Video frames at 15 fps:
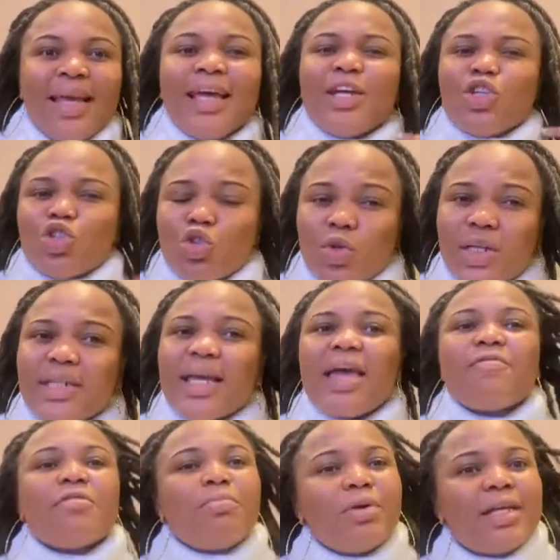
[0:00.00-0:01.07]
Treat
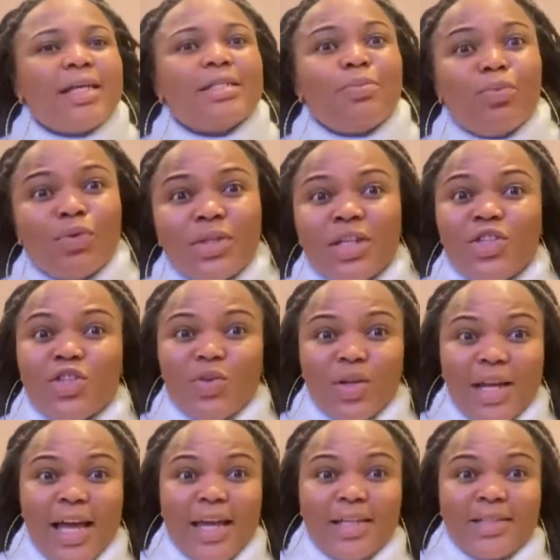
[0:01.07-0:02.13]
everybody as a potential
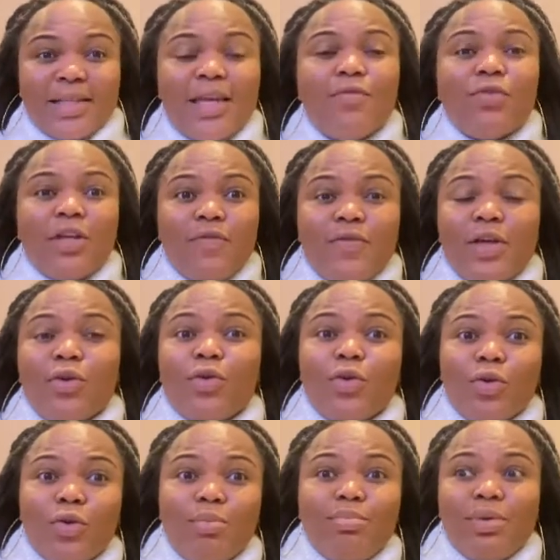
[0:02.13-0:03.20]
client. Even if they're not going to
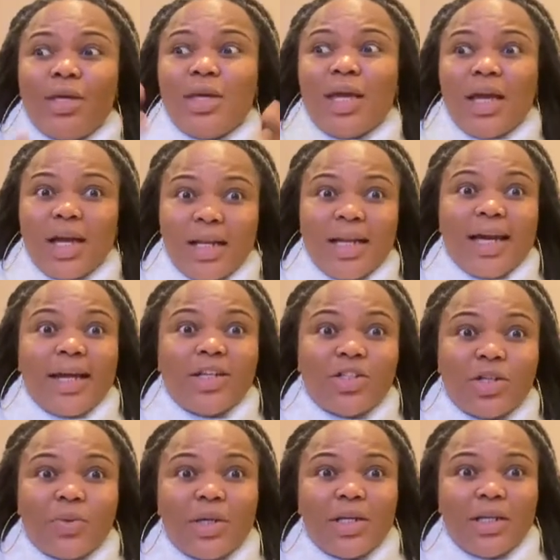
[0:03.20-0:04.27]
be a client
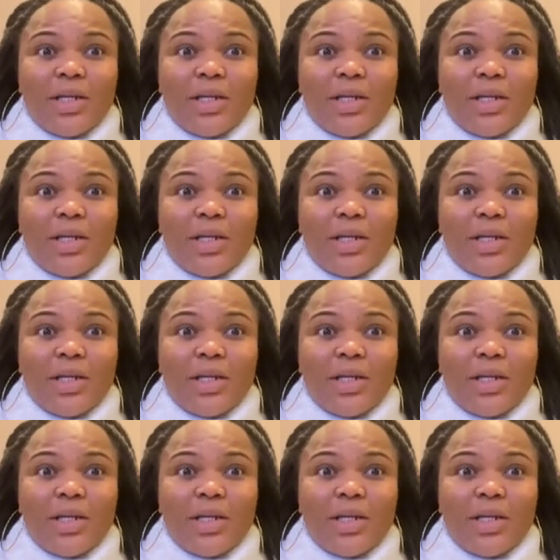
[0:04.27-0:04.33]
directly,